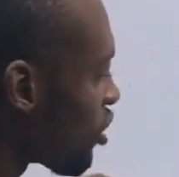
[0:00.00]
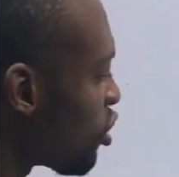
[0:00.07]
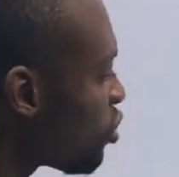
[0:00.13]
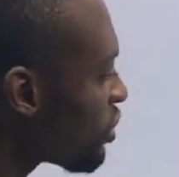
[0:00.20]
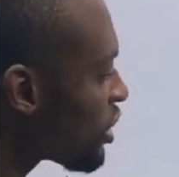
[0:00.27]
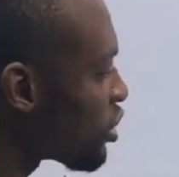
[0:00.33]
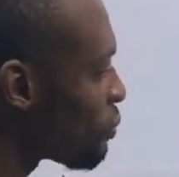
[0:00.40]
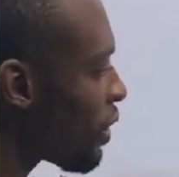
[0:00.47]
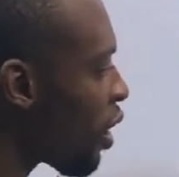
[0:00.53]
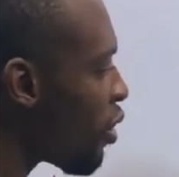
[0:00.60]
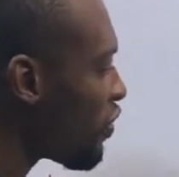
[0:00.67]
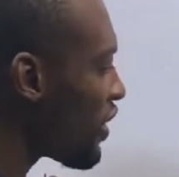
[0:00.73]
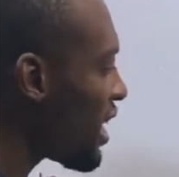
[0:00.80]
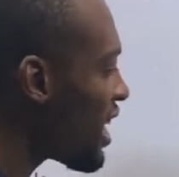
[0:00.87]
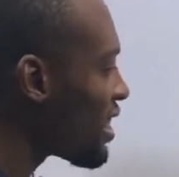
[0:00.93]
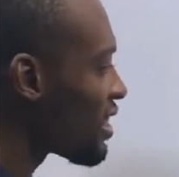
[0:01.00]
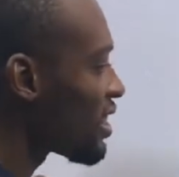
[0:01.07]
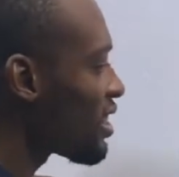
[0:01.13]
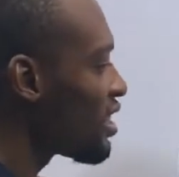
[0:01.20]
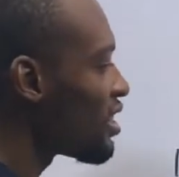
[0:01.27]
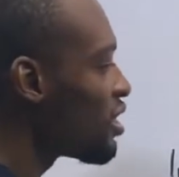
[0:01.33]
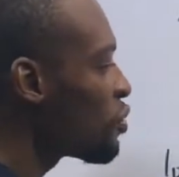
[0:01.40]
2 raised to the power of
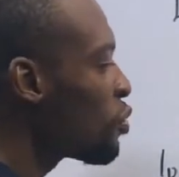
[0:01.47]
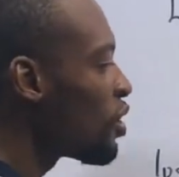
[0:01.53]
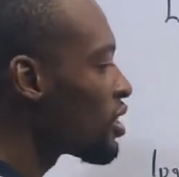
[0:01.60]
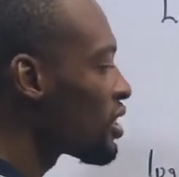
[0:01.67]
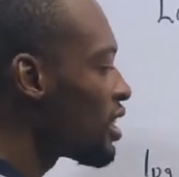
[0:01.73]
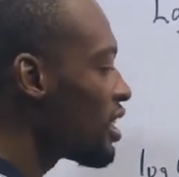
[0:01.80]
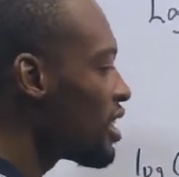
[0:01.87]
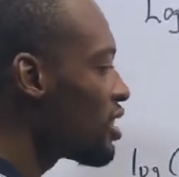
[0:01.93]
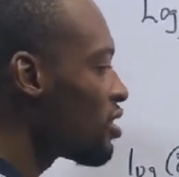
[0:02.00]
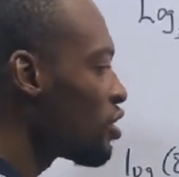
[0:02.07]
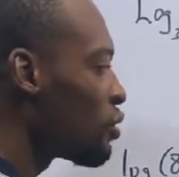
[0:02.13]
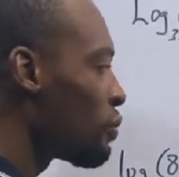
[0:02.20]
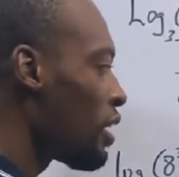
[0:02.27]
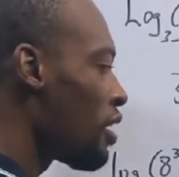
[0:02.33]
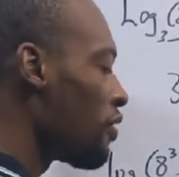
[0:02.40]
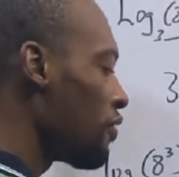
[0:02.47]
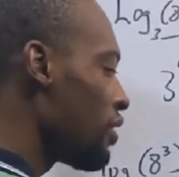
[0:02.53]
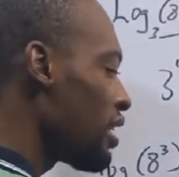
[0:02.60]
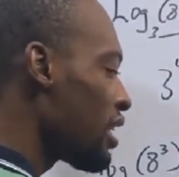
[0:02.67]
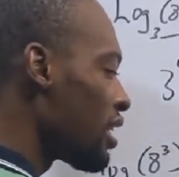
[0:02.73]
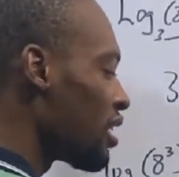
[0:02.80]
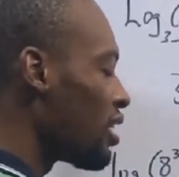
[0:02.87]
s is equals 8 raised to the power of
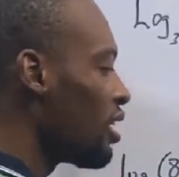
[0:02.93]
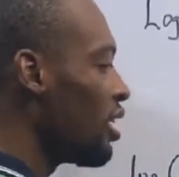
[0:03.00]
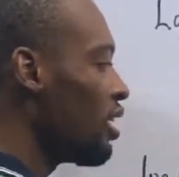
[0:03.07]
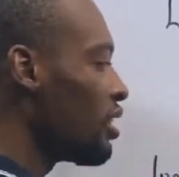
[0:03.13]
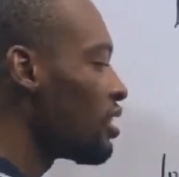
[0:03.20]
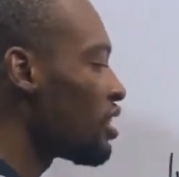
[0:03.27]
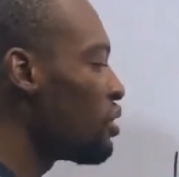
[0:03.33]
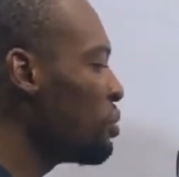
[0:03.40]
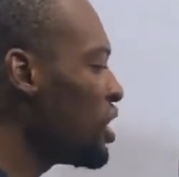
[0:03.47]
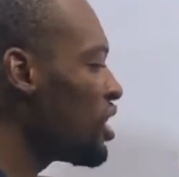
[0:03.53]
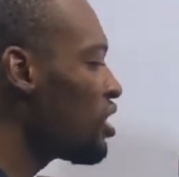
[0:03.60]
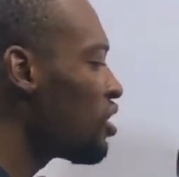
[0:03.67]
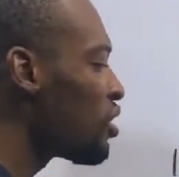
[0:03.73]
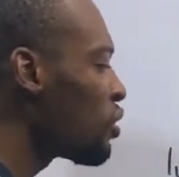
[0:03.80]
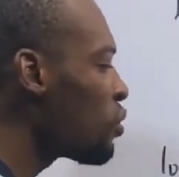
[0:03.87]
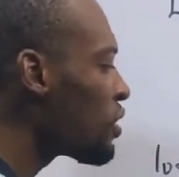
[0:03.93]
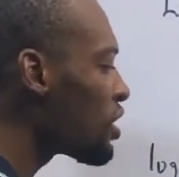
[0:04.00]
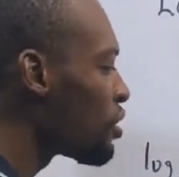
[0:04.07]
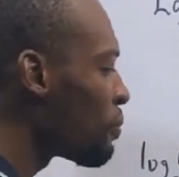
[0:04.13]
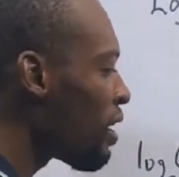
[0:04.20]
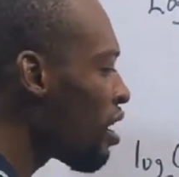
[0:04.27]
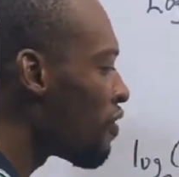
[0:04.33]
3. It means 2
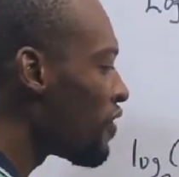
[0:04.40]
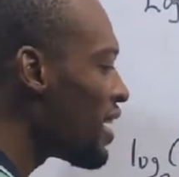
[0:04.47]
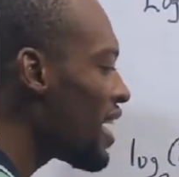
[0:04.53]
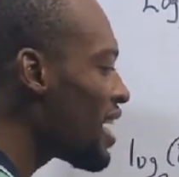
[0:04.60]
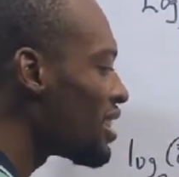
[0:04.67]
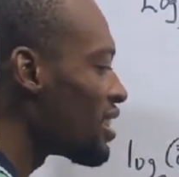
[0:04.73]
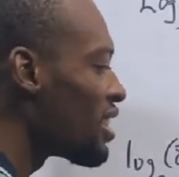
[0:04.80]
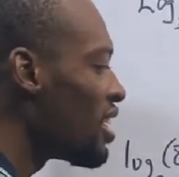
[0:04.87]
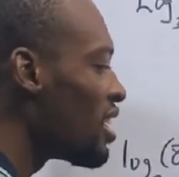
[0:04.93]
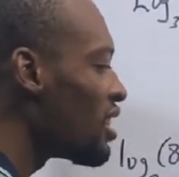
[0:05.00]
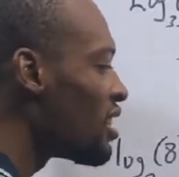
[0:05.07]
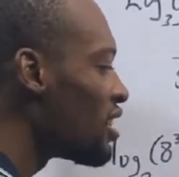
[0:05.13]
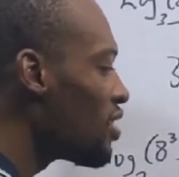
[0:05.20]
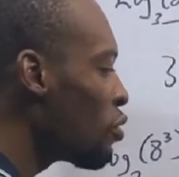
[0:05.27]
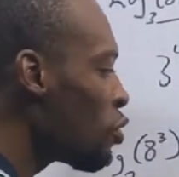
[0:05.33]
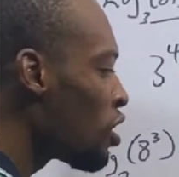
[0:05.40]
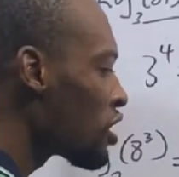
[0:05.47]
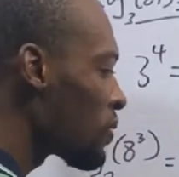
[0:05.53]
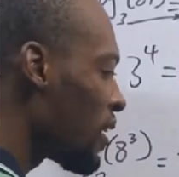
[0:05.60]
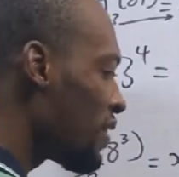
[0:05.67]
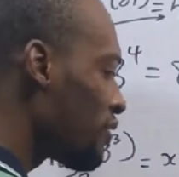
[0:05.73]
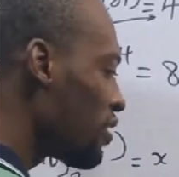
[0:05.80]
raised to the power of s is
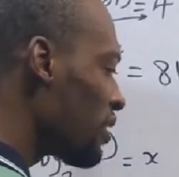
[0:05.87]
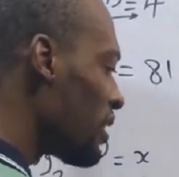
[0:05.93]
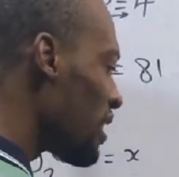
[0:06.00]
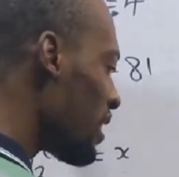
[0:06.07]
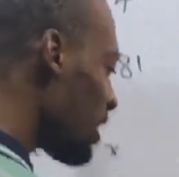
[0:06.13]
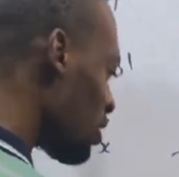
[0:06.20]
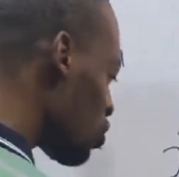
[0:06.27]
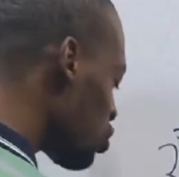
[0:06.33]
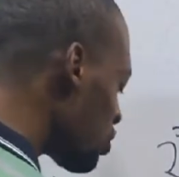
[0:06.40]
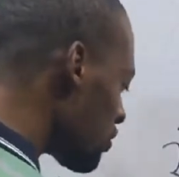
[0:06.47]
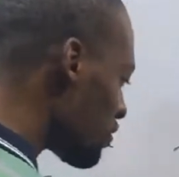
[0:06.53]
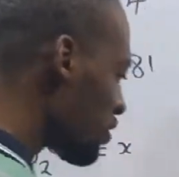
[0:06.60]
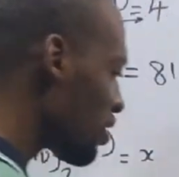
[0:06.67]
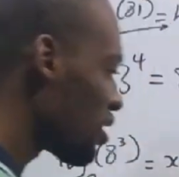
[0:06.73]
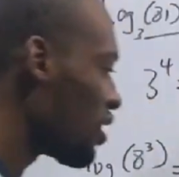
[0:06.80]
equals 512.